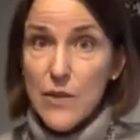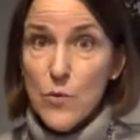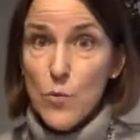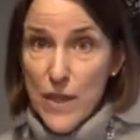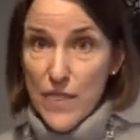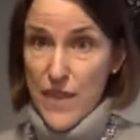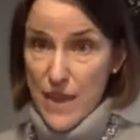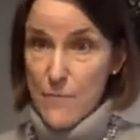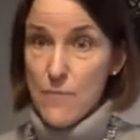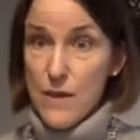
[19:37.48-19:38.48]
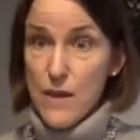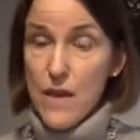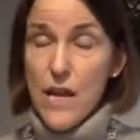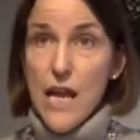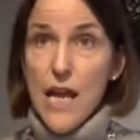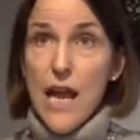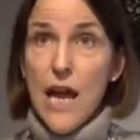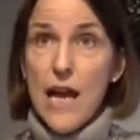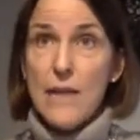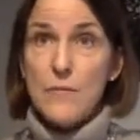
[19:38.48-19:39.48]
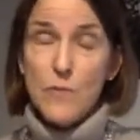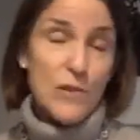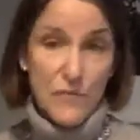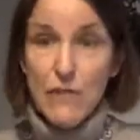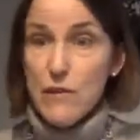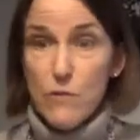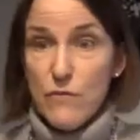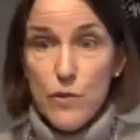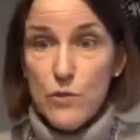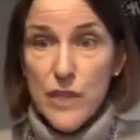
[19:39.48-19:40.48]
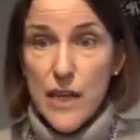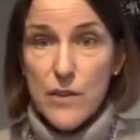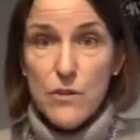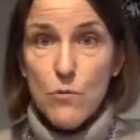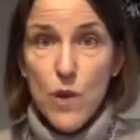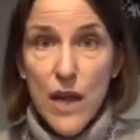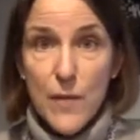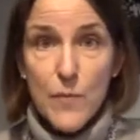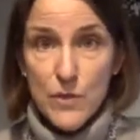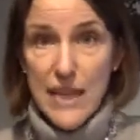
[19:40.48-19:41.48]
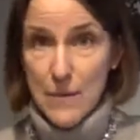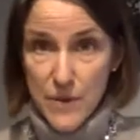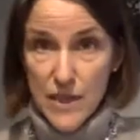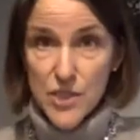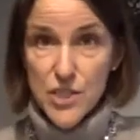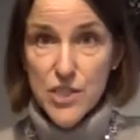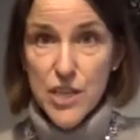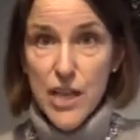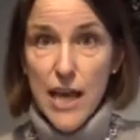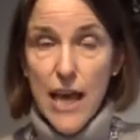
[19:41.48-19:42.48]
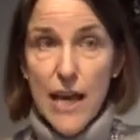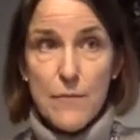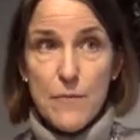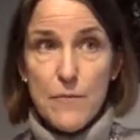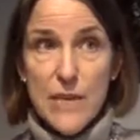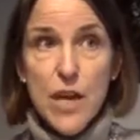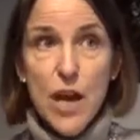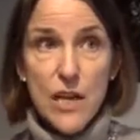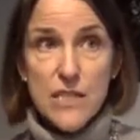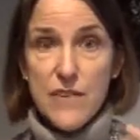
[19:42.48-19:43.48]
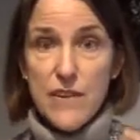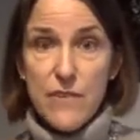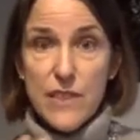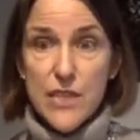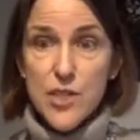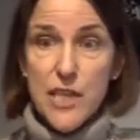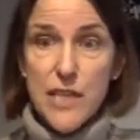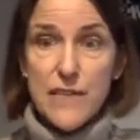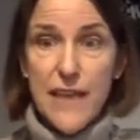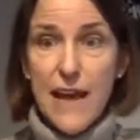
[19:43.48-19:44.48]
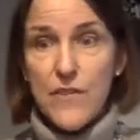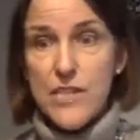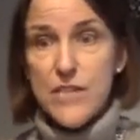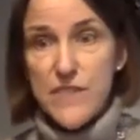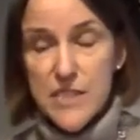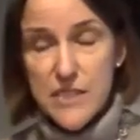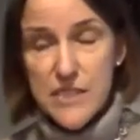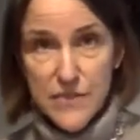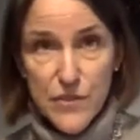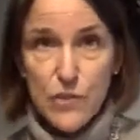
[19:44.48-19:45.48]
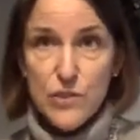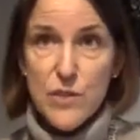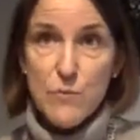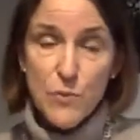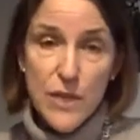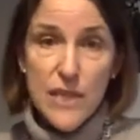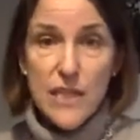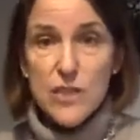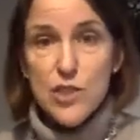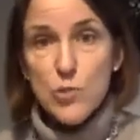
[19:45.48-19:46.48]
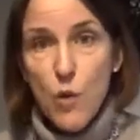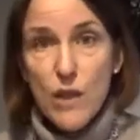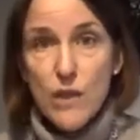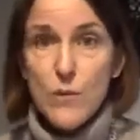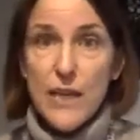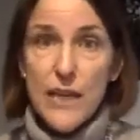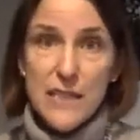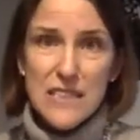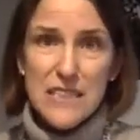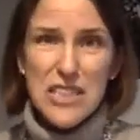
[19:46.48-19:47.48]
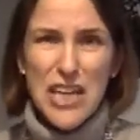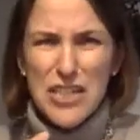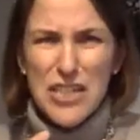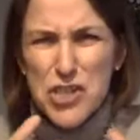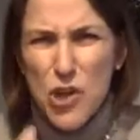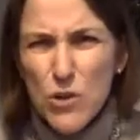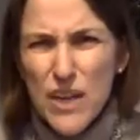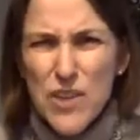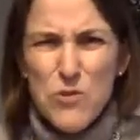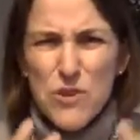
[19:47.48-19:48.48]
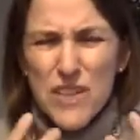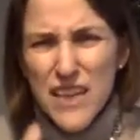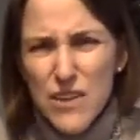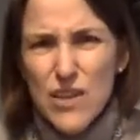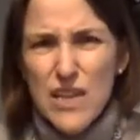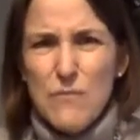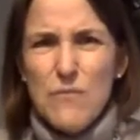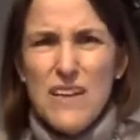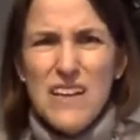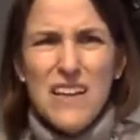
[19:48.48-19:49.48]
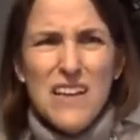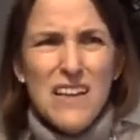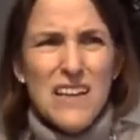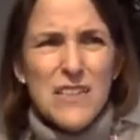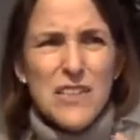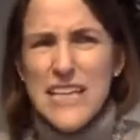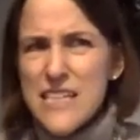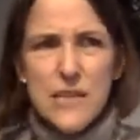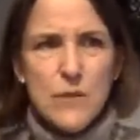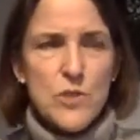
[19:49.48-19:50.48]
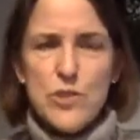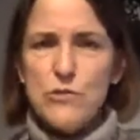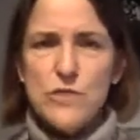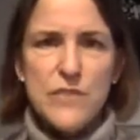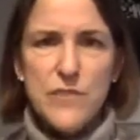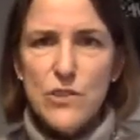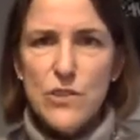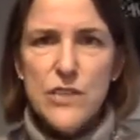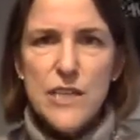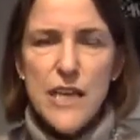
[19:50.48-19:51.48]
with him, well, very revolting. I don't know why I pulled that punch. Because of everything shutting down and difficulty breathing and swallowing and choking, you could hear him eating was so difficult,